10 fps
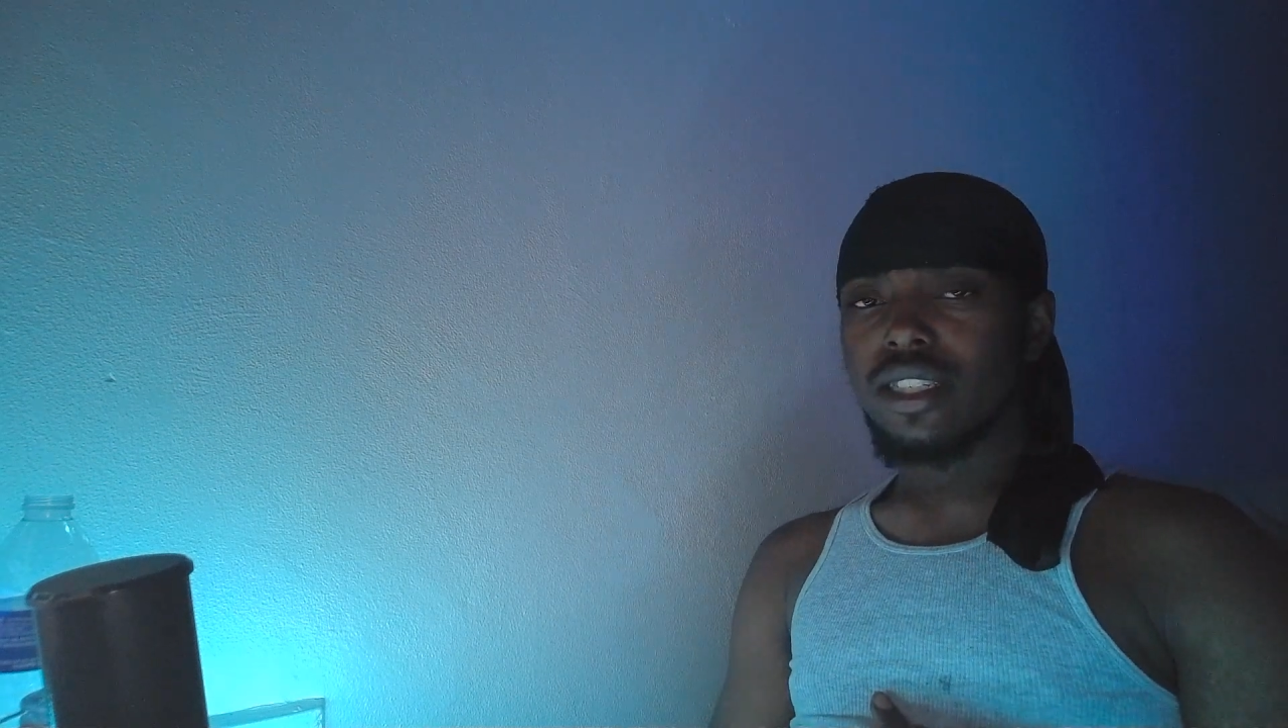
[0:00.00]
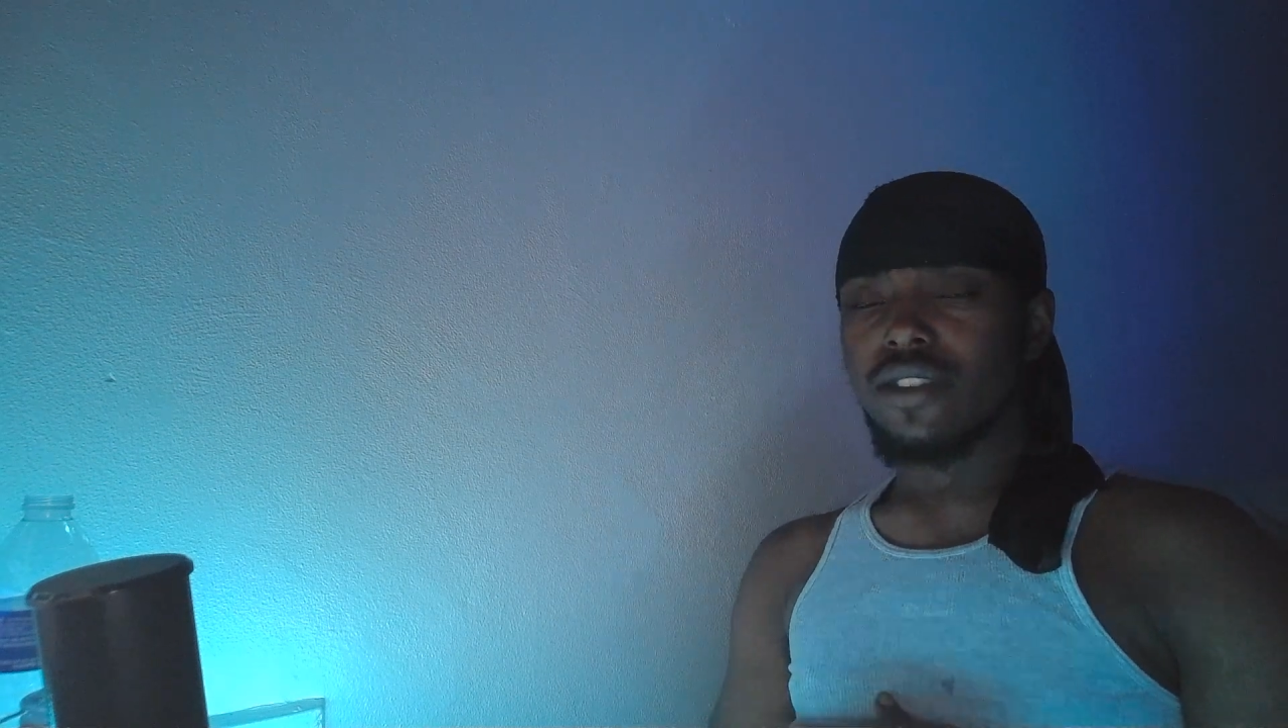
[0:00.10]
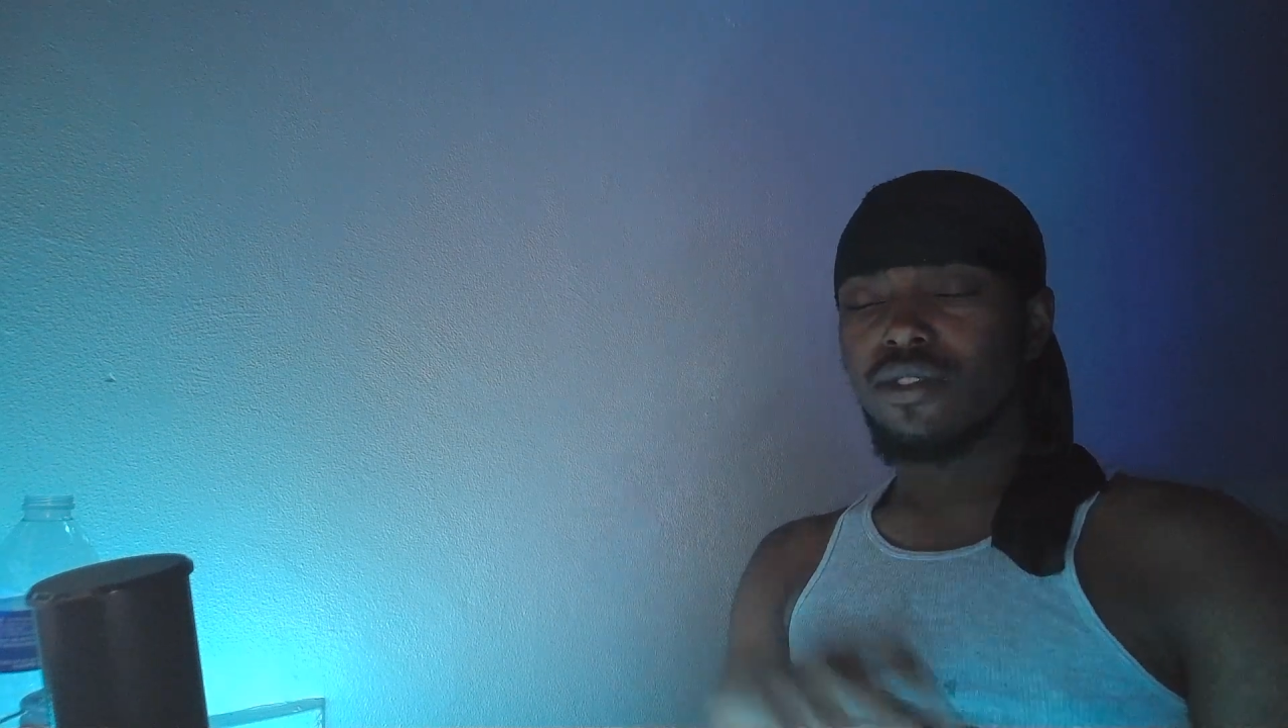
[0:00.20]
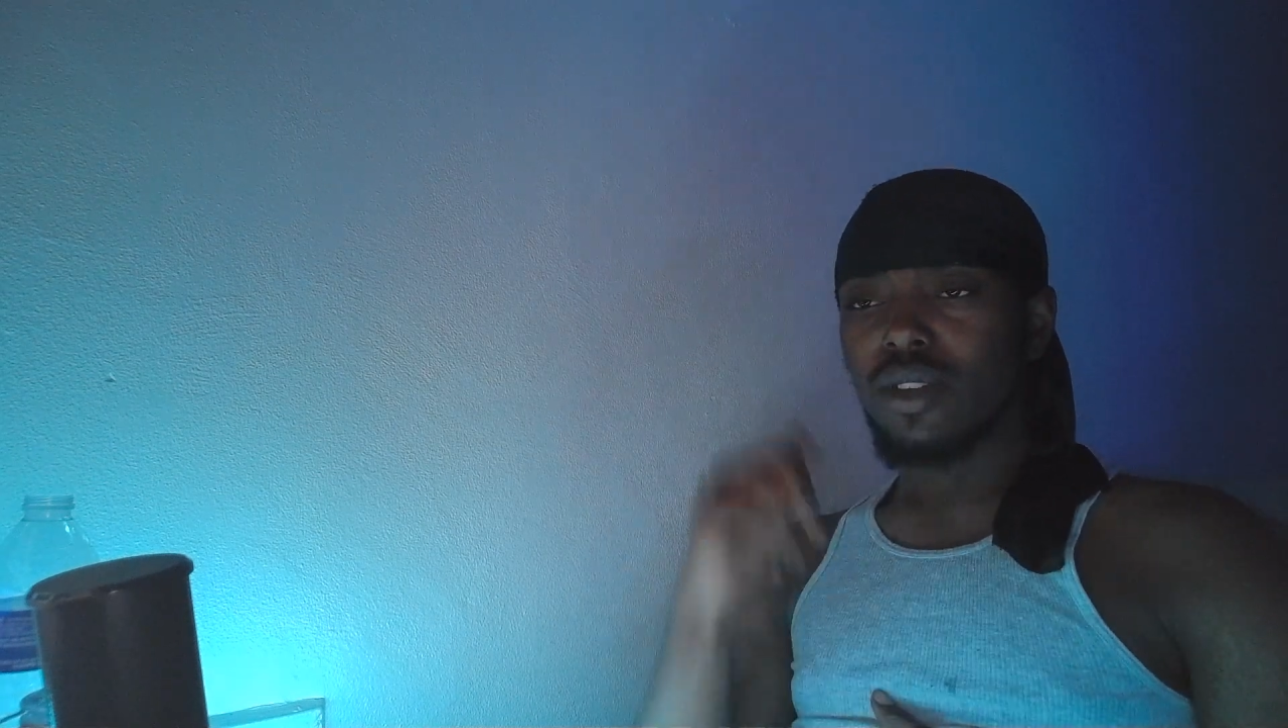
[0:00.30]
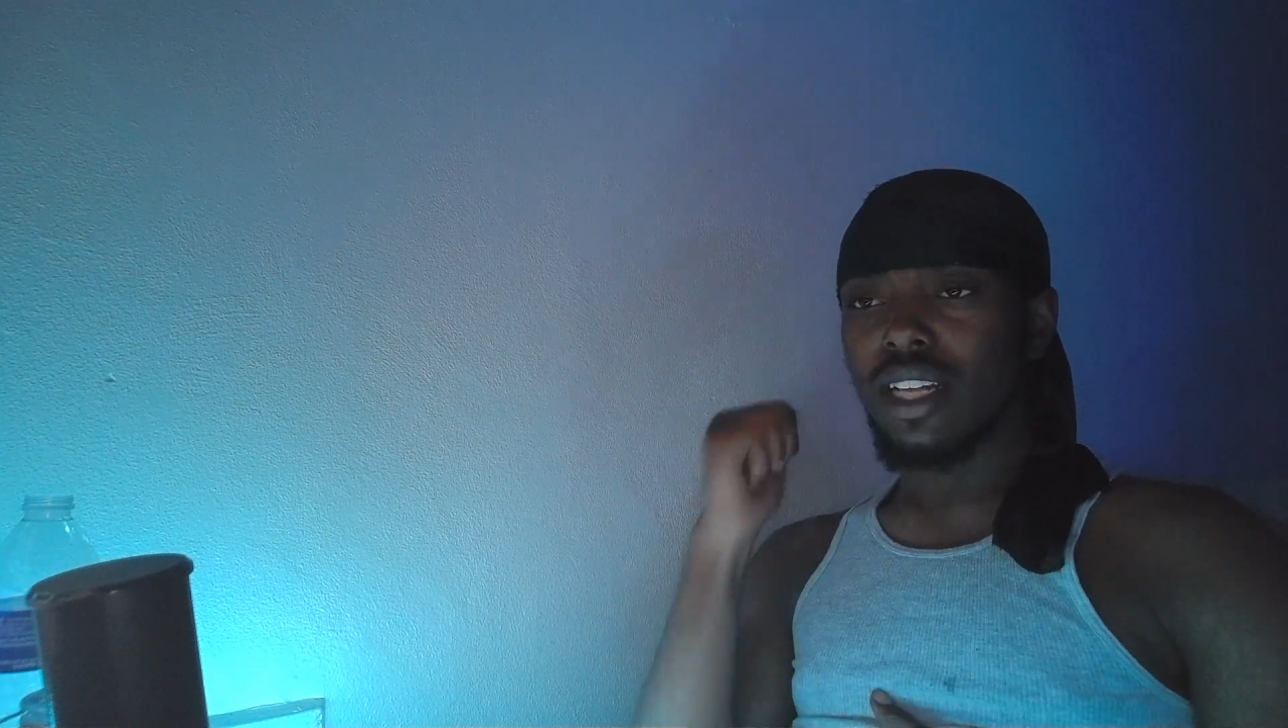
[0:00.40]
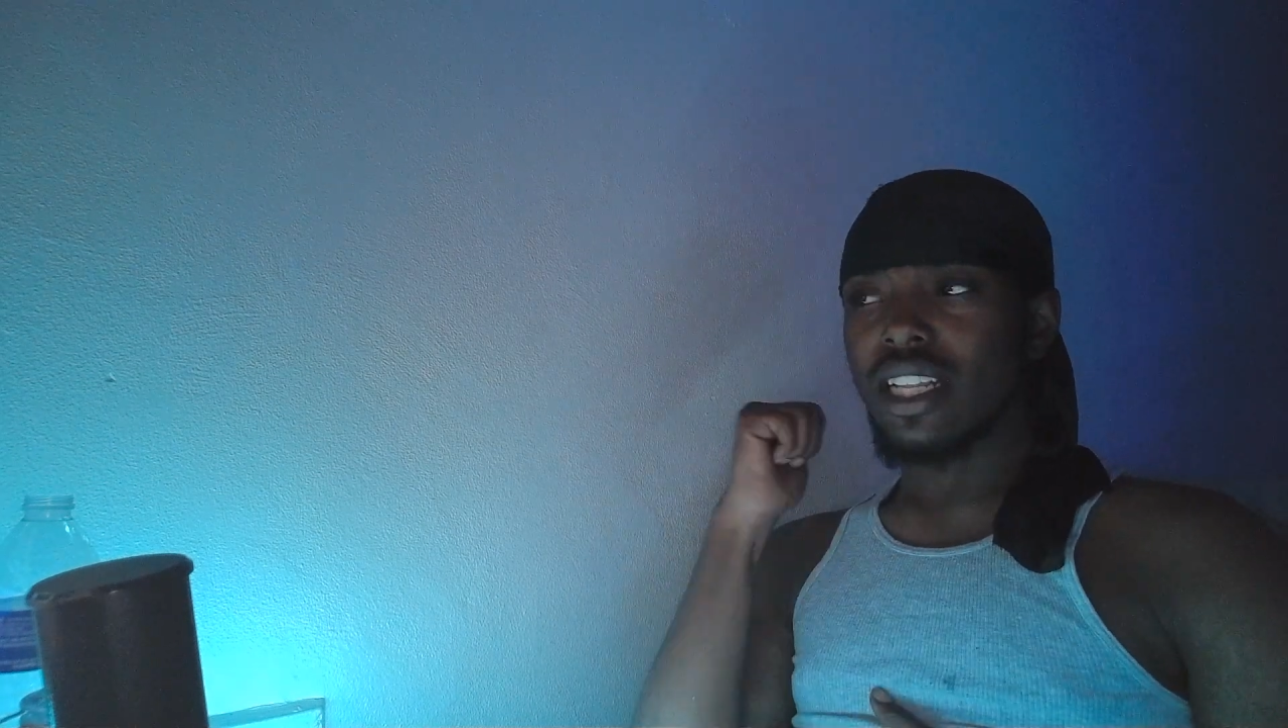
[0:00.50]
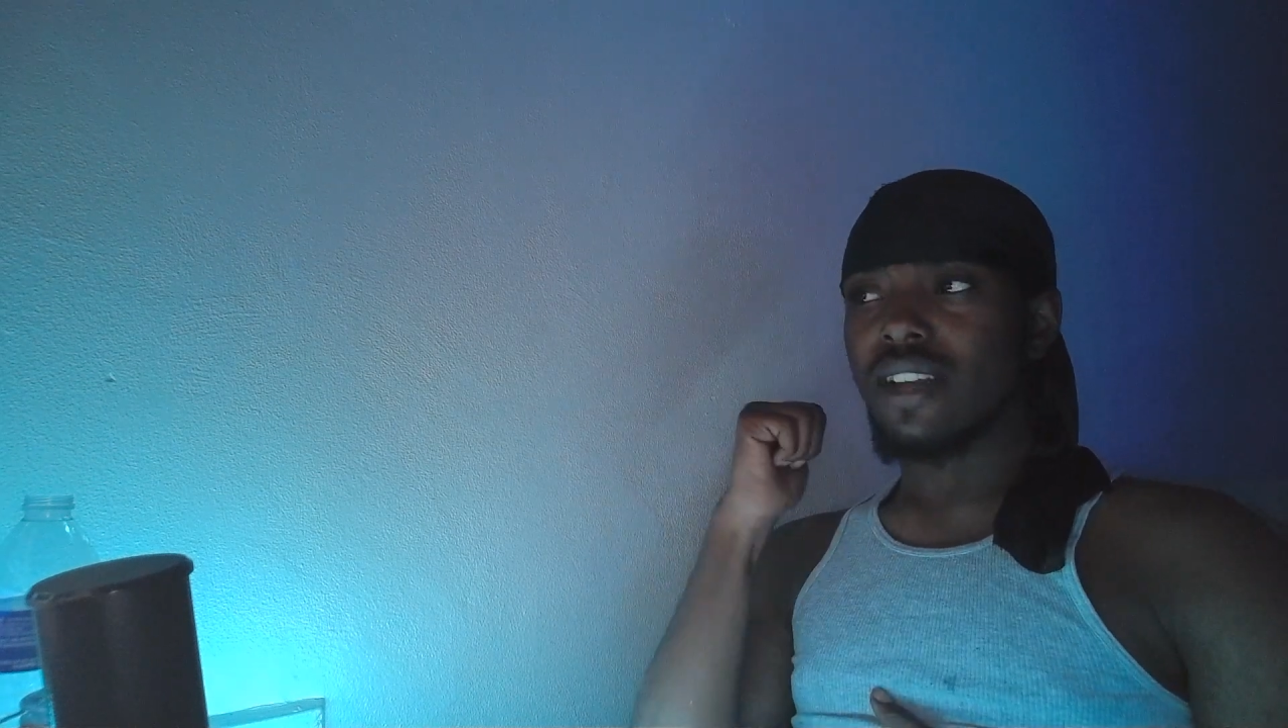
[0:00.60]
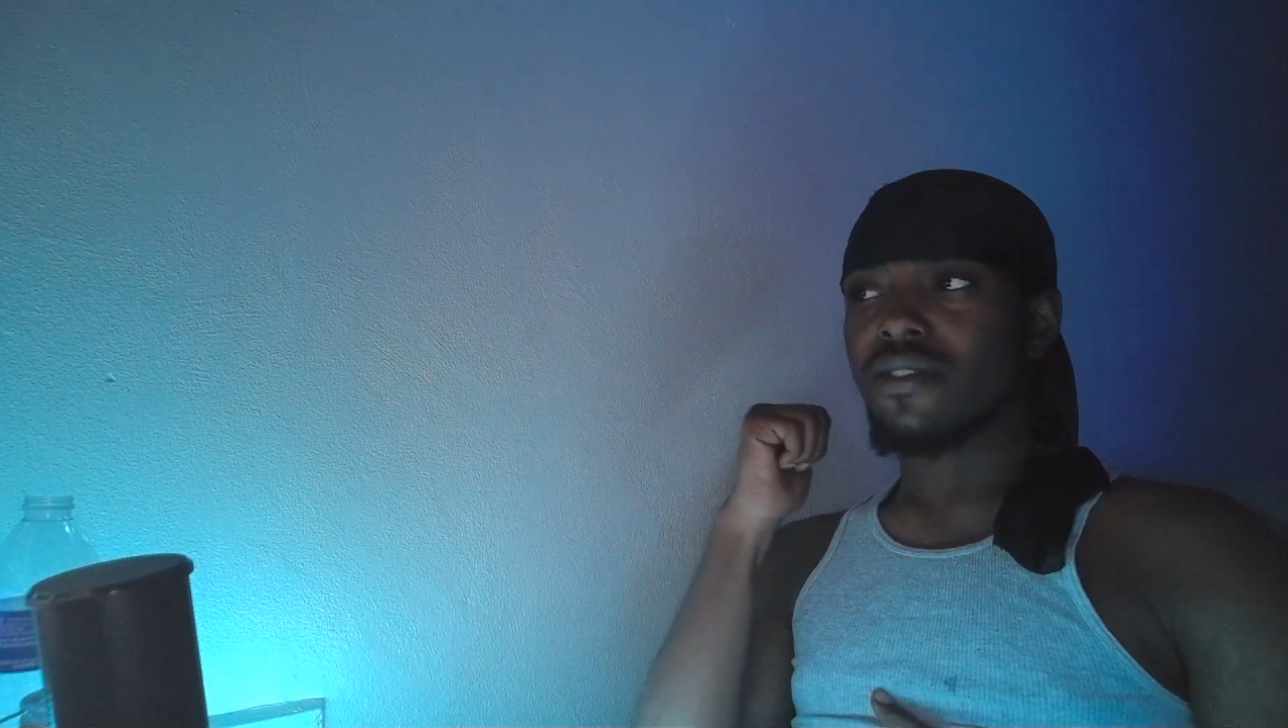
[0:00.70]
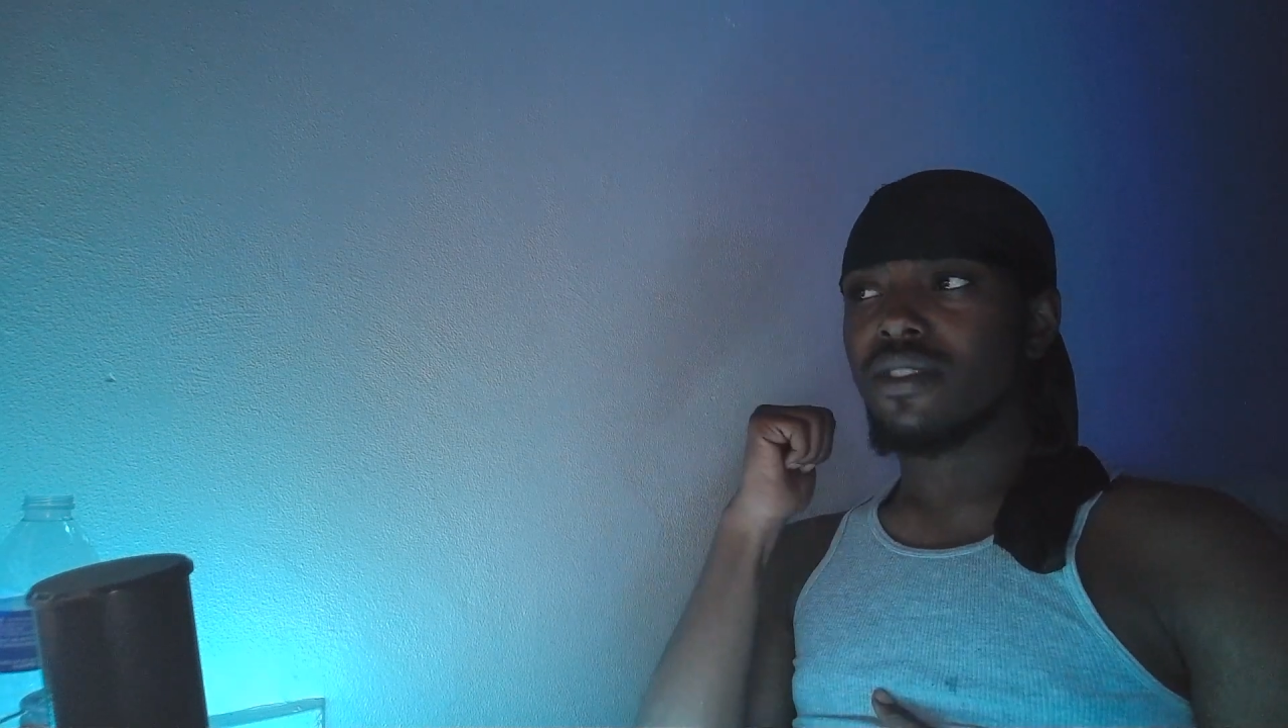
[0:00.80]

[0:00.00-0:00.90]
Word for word: If you like that